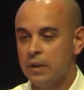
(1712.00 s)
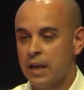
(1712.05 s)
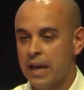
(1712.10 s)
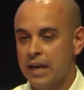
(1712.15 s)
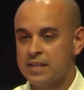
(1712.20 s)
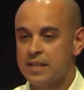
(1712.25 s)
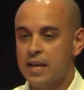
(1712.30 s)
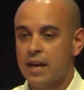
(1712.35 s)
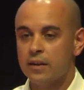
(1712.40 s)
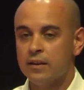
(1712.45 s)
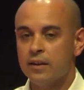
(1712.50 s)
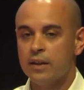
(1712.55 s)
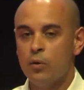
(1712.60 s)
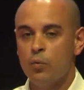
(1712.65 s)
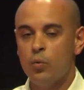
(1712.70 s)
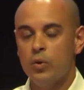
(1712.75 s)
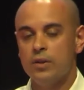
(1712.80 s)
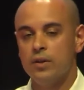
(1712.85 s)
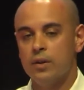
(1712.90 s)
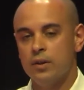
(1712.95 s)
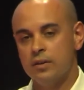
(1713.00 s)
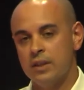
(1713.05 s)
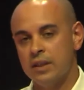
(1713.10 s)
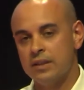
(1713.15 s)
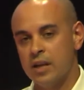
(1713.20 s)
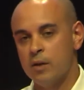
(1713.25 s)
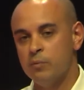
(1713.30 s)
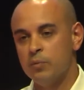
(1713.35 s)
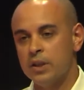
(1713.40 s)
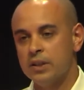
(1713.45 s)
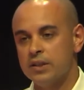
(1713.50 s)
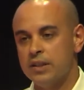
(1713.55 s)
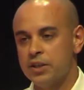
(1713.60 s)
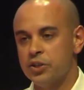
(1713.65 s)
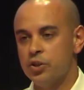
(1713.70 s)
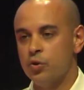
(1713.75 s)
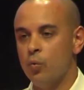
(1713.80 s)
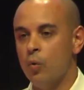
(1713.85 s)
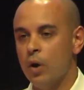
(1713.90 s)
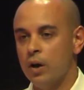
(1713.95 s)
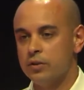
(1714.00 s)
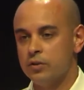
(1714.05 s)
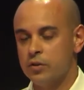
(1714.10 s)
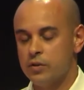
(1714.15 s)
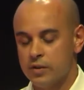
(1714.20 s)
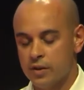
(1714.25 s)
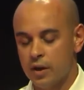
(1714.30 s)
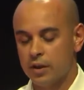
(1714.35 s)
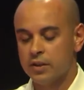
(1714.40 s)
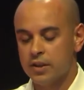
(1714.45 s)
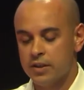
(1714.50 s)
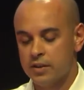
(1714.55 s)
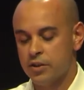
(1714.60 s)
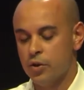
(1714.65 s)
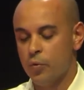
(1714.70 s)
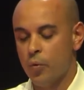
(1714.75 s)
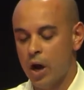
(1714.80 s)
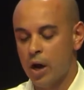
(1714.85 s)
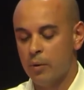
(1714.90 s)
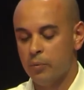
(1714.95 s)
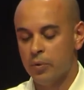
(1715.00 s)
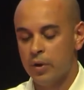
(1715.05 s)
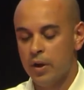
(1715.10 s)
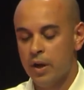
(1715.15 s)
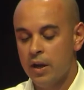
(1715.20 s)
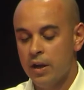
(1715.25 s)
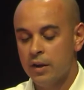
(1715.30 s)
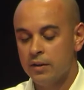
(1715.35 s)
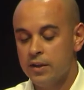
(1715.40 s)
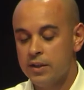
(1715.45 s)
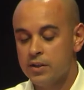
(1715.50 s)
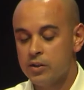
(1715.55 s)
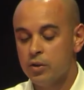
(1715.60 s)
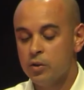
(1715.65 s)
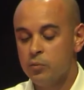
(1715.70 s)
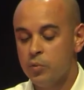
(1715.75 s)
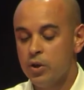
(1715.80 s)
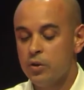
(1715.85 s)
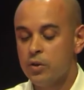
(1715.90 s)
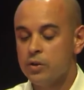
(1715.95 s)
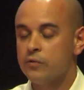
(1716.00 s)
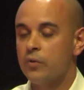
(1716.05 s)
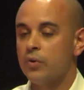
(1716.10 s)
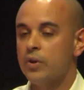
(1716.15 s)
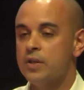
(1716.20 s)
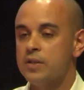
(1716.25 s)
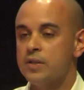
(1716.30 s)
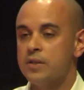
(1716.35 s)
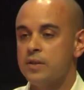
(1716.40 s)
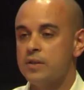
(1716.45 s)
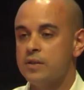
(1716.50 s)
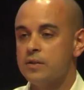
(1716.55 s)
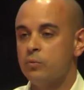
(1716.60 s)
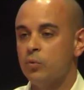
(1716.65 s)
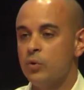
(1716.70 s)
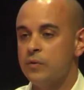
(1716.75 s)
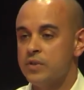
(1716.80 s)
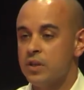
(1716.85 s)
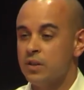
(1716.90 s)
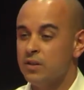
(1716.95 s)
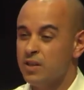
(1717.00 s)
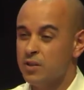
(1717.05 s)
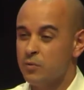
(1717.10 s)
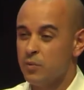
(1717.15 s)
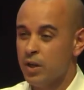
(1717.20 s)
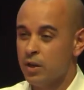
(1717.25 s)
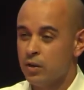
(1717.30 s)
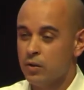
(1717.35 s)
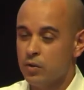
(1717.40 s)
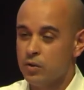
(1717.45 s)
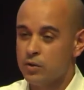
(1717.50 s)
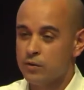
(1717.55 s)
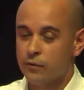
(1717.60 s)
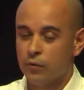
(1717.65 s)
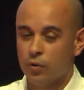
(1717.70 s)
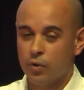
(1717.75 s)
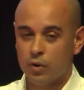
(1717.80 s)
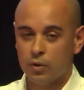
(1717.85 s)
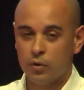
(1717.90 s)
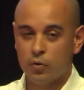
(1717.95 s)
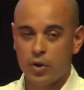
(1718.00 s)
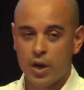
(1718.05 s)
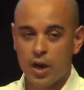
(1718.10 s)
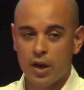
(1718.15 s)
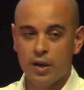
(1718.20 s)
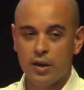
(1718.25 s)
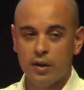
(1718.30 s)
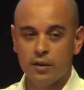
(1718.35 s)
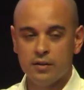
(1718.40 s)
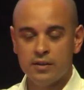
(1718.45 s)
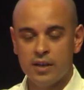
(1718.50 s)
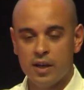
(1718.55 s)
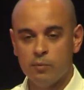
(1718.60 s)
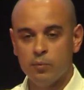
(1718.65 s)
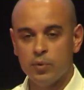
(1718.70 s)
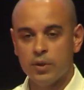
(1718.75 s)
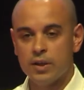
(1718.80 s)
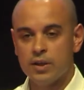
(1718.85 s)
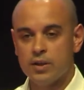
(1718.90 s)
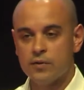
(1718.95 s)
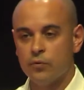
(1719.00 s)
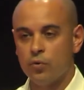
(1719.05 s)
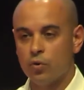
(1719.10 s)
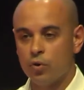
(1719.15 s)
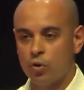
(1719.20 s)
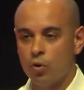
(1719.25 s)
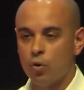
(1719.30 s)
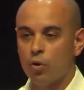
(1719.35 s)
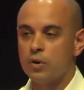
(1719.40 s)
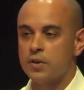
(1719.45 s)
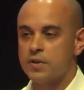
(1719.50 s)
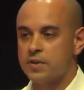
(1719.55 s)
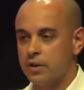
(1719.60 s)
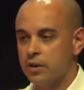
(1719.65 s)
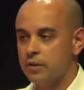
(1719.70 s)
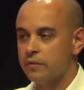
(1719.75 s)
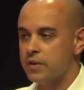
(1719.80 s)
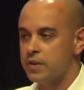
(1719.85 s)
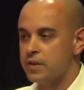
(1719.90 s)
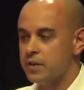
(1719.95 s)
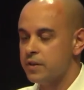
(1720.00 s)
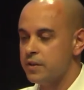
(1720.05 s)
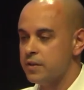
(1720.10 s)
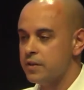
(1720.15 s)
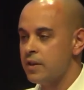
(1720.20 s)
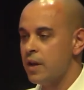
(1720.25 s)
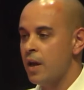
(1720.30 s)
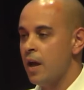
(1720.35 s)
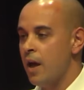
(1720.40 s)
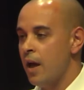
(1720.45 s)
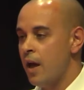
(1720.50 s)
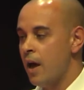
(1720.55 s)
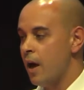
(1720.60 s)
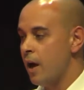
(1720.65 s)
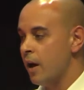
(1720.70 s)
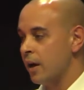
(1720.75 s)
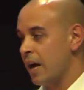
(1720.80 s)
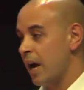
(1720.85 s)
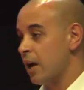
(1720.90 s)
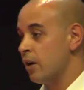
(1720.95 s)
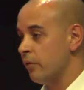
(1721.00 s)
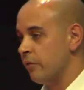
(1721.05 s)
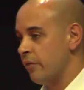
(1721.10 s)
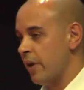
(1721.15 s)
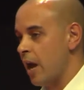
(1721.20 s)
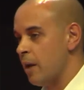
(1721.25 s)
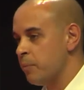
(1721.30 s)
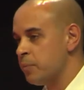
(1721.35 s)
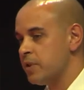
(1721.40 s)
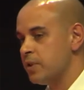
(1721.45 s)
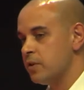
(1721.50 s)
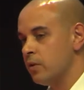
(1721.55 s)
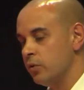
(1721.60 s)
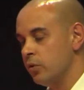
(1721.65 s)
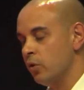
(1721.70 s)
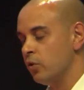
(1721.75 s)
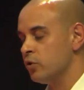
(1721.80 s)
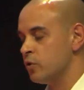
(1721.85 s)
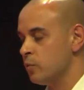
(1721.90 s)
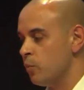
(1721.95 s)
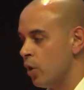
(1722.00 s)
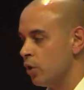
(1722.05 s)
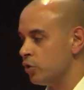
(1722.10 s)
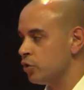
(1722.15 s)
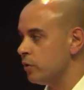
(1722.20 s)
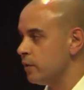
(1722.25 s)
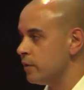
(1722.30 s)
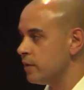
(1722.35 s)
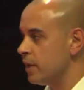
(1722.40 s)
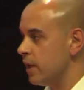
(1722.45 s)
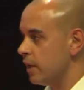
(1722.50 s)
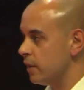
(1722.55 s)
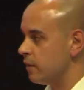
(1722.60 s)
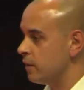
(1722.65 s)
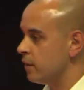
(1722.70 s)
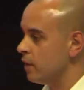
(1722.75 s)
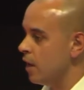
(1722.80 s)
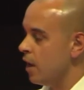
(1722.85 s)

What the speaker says: exactly with the template that you want to start this new app. This could be used, for instance, we've seen this being used for creating templates for core services kind of apps. So those modules that